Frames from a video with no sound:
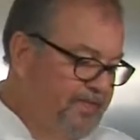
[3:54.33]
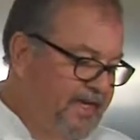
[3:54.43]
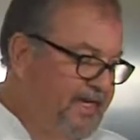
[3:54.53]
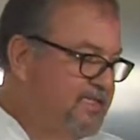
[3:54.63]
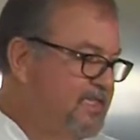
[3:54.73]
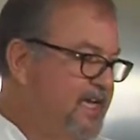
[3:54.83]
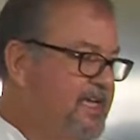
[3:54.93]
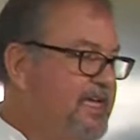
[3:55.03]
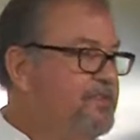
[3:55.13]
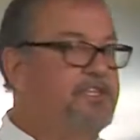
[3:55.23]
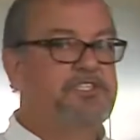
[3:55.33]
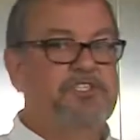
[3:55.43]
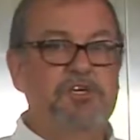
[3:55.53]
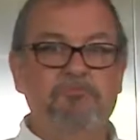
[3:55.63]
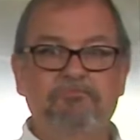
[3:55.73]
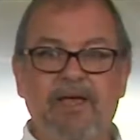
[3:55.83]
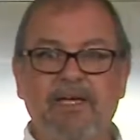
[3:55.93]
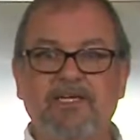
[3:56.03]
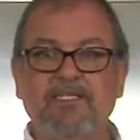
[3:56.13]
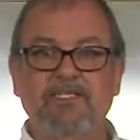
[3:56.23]
is get this to
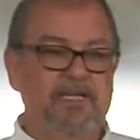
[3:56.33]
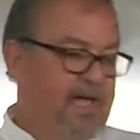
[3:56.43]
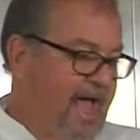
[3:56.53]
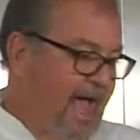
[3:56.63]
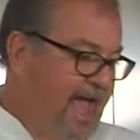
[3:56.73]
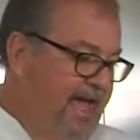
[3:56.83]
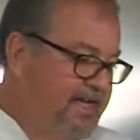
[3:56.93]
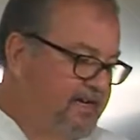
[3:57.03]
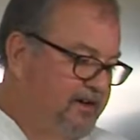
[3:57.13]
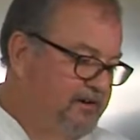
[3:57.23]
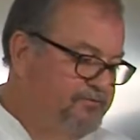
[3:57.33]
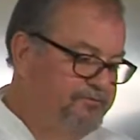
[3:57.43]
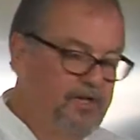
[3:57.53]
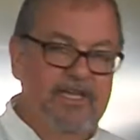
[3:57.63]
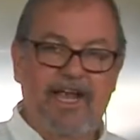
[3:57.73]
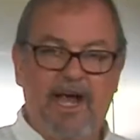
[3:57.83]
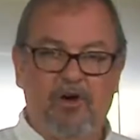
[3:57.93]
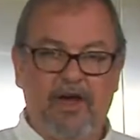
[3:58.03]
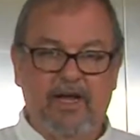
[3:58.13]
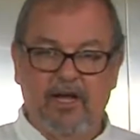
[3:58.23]
mix and fully
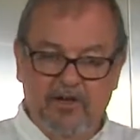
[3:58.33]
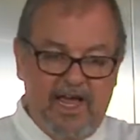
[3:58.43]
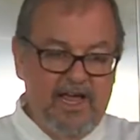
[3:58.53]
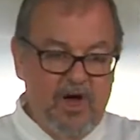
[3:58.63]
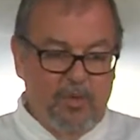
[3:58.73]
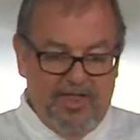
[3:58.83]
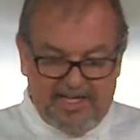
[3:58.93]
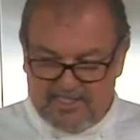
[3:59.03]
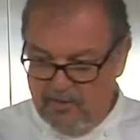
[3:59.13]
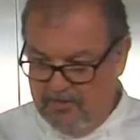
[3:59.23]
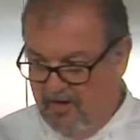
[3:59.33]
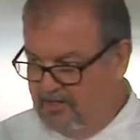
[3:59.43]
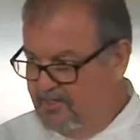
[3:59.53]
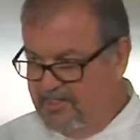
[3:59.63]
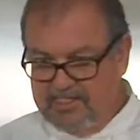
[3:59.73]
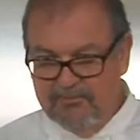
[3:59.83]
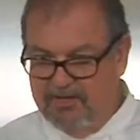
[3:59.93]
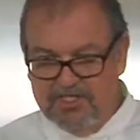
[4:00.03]
aerate. Okay, while that's going on, you can see my